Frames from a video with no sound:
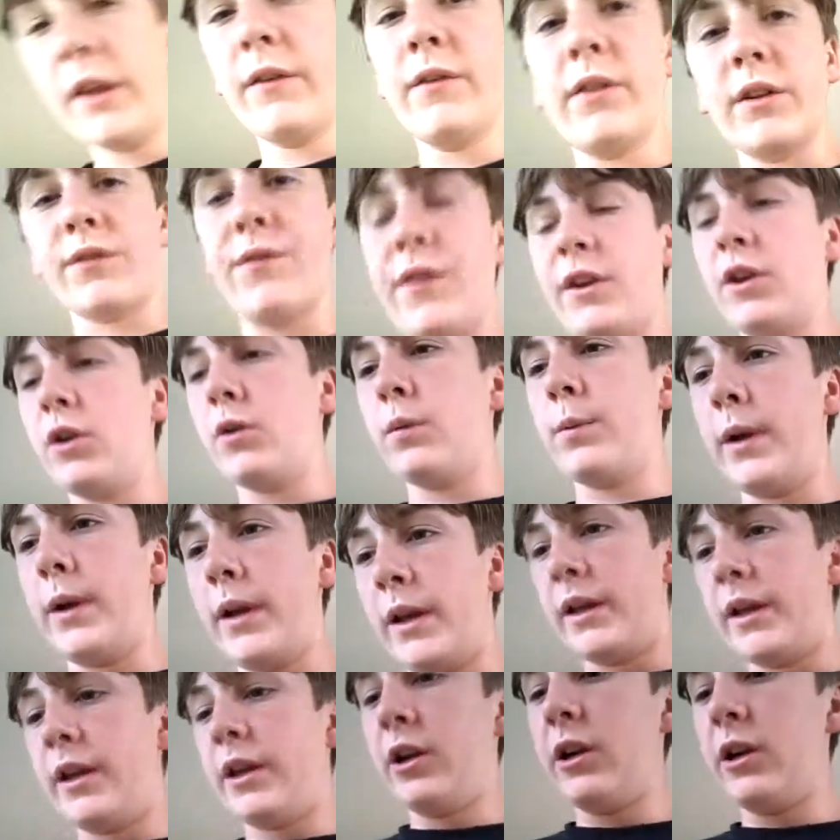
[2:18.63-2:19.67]
leave this video right
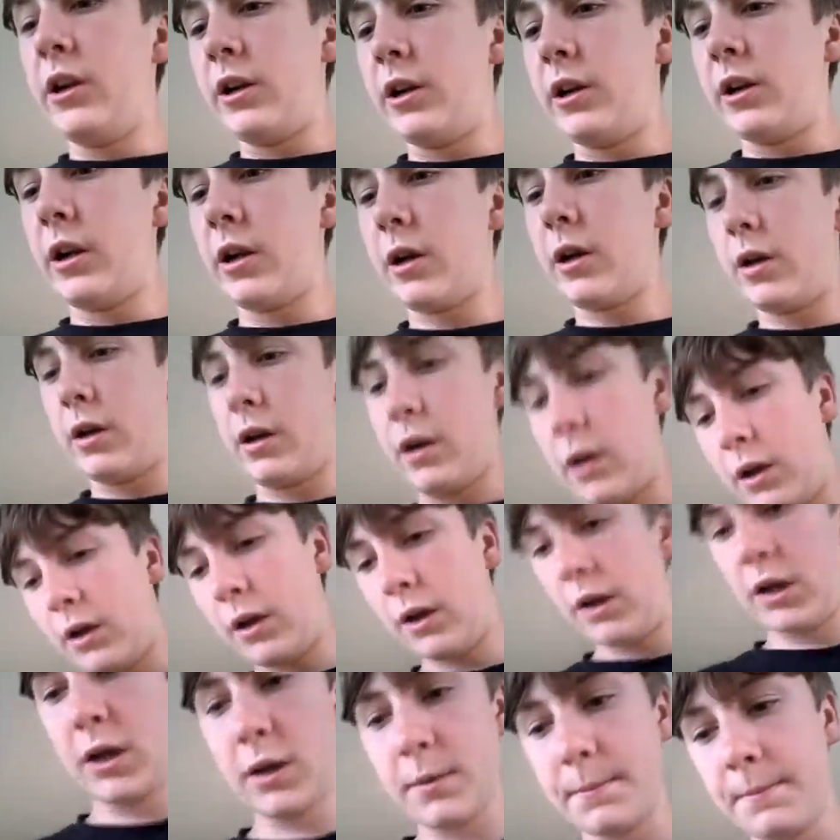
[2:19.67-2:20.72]
here.
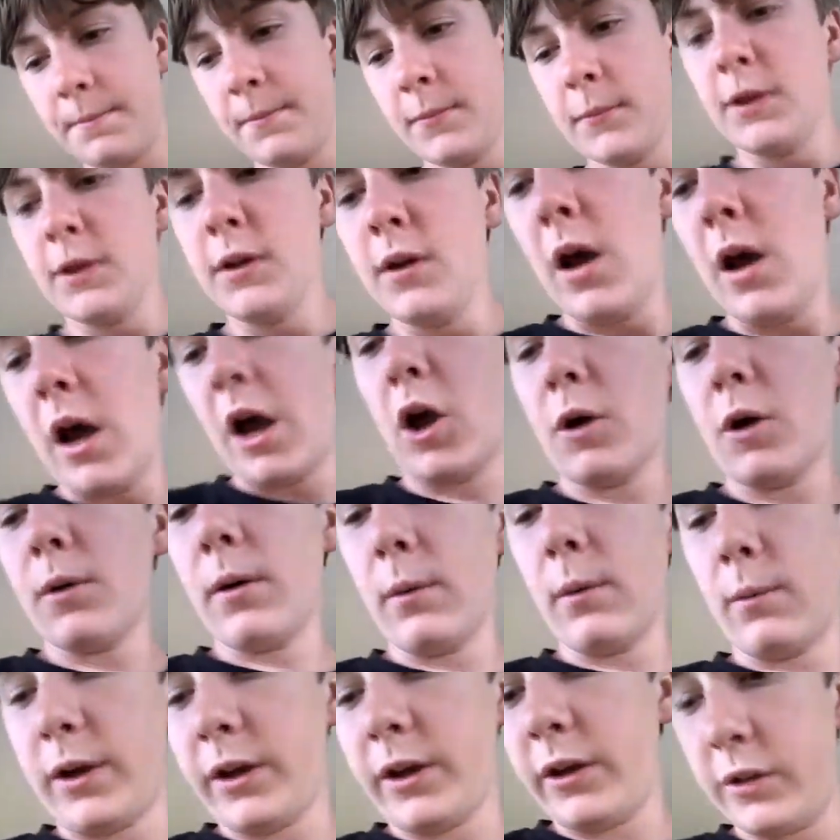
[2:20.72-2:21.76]
Um, I
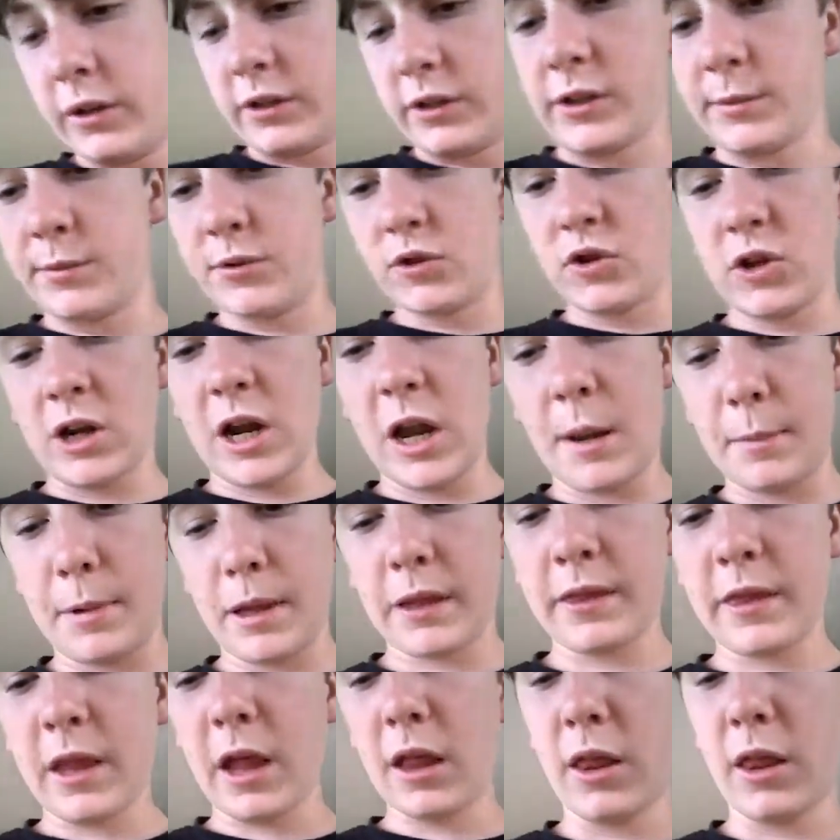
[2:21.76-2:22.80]
want you to subscribe,
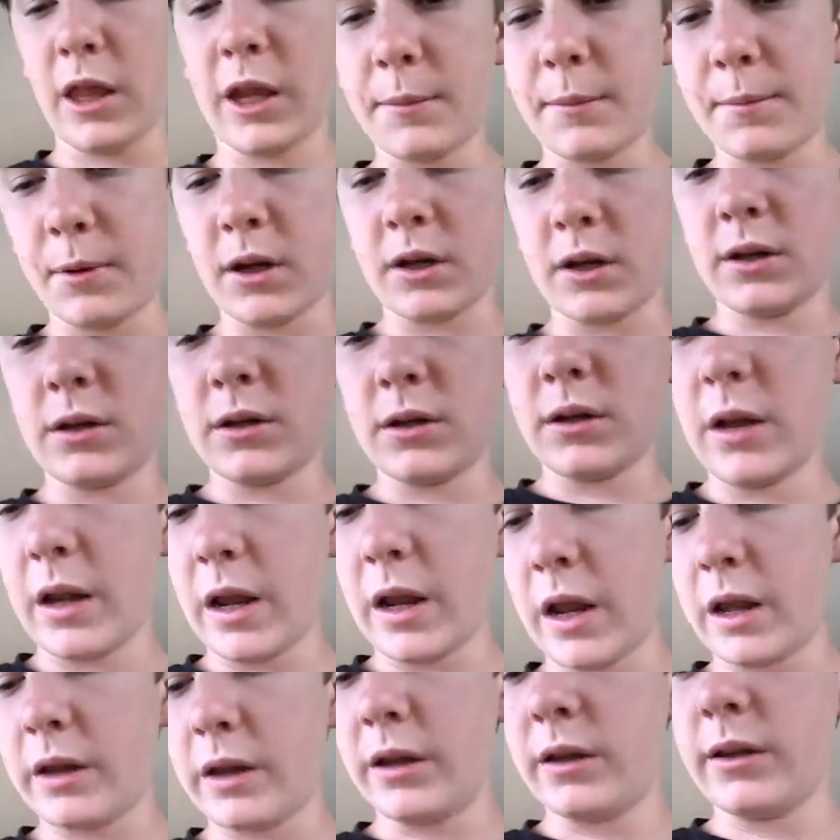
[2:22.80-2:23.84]
hit that like button,
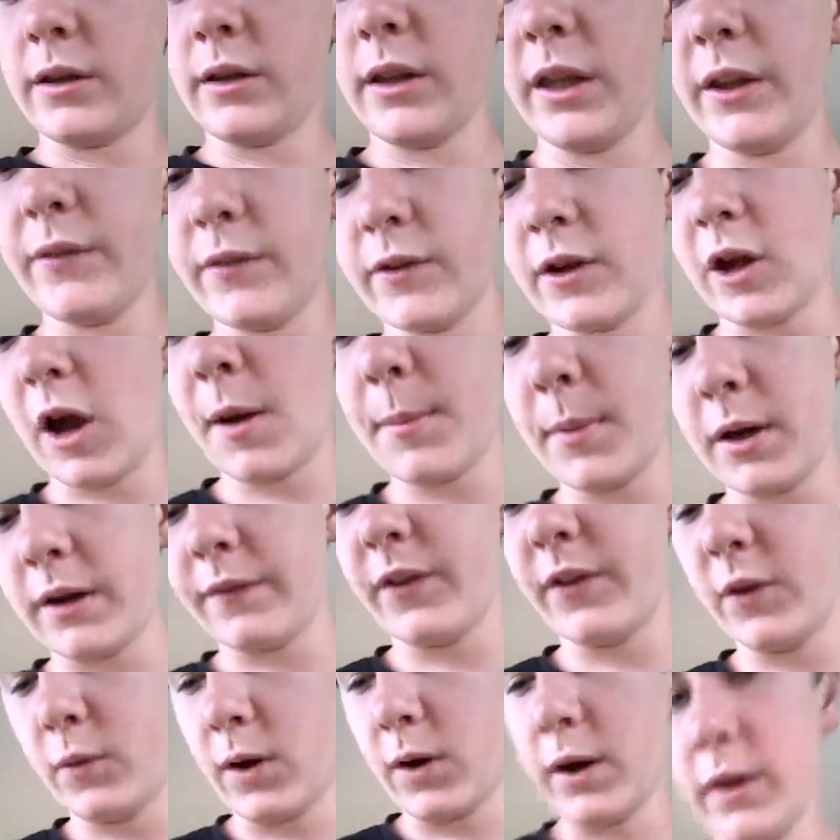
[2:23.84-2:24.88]
and leave a comment
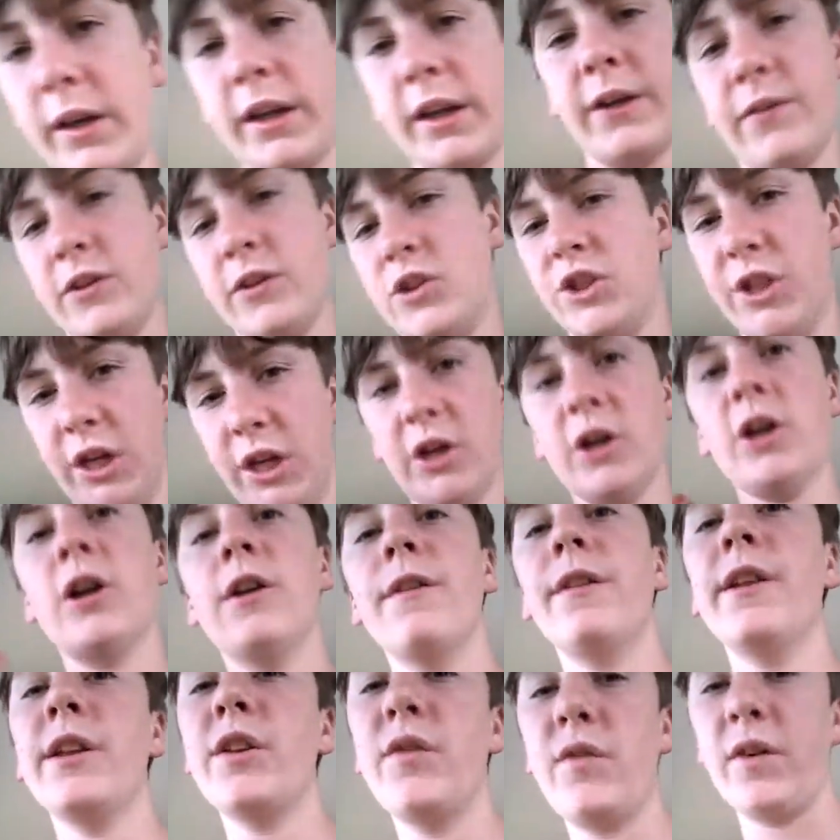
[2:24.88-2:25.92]
if you want, and even share
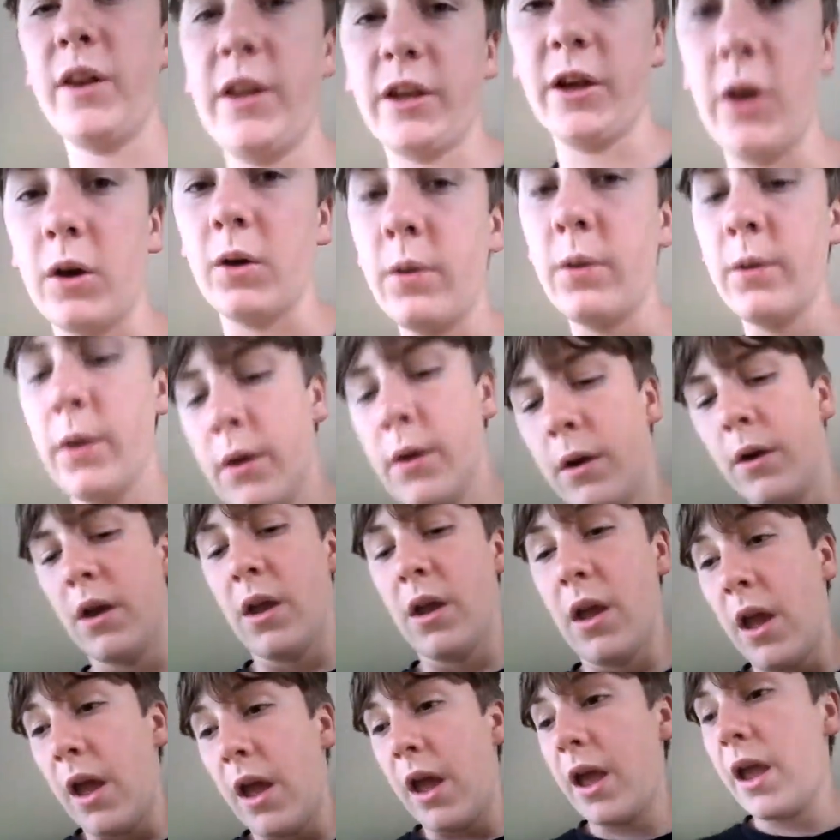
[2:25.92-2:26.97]
this video.
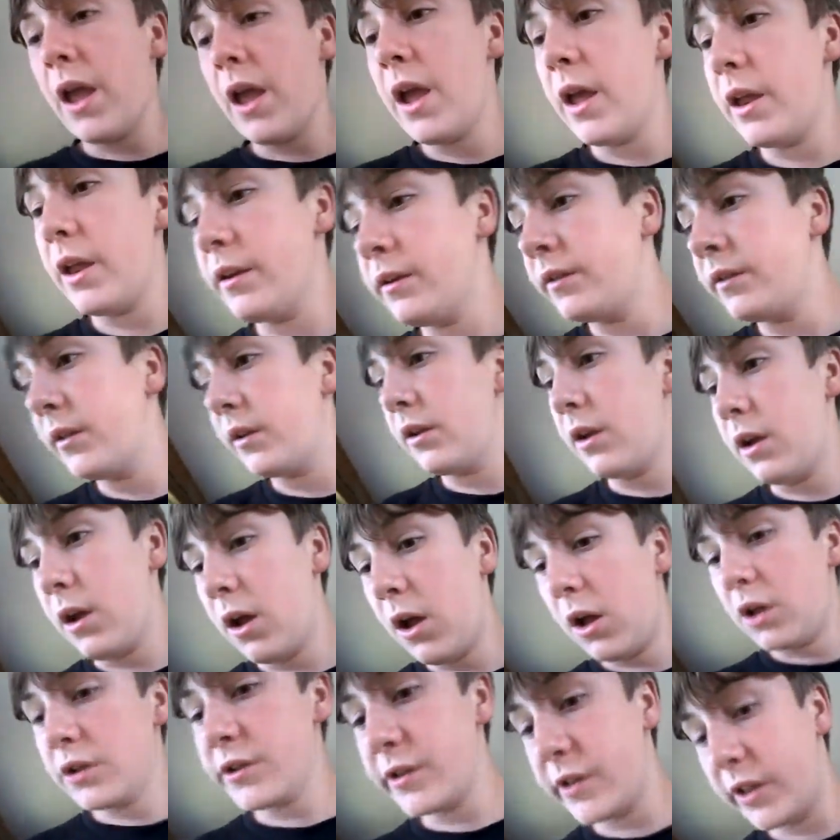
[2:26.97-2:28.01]
And
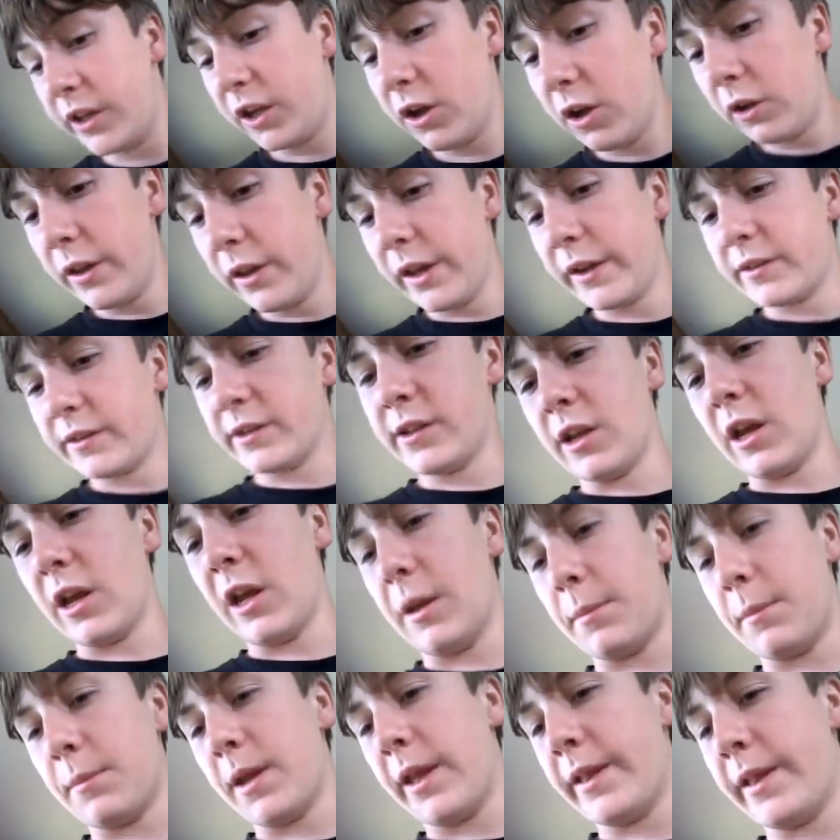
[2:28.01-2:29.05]
I'll see y'all next
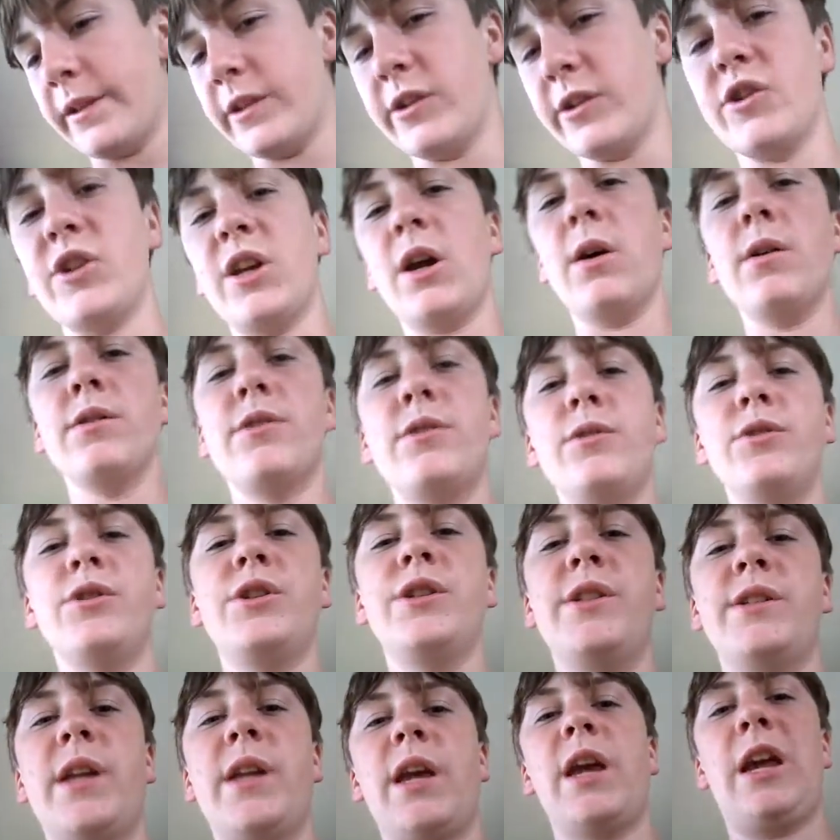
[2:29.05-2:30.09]
time. And this is Chow
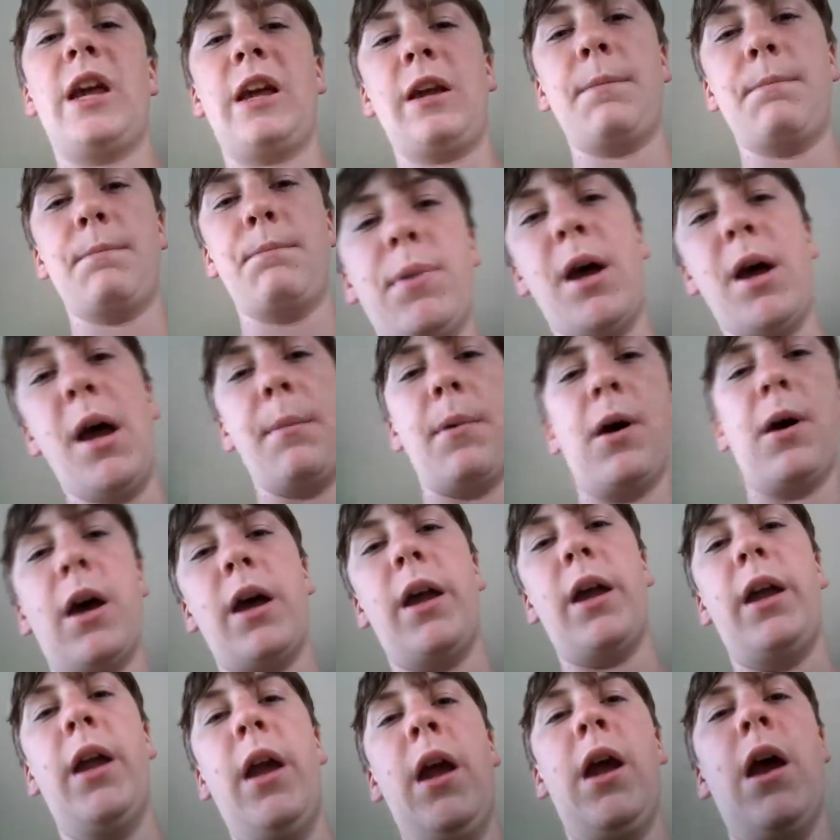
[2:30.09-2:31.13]
Sushi saying bye
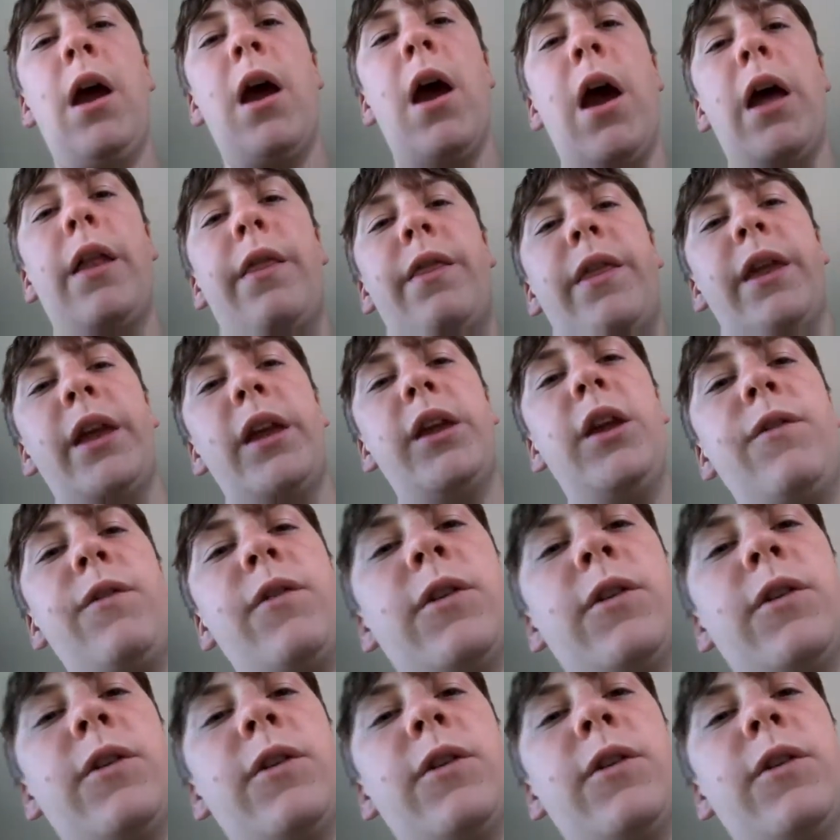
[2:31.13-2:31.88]
bye. And thank you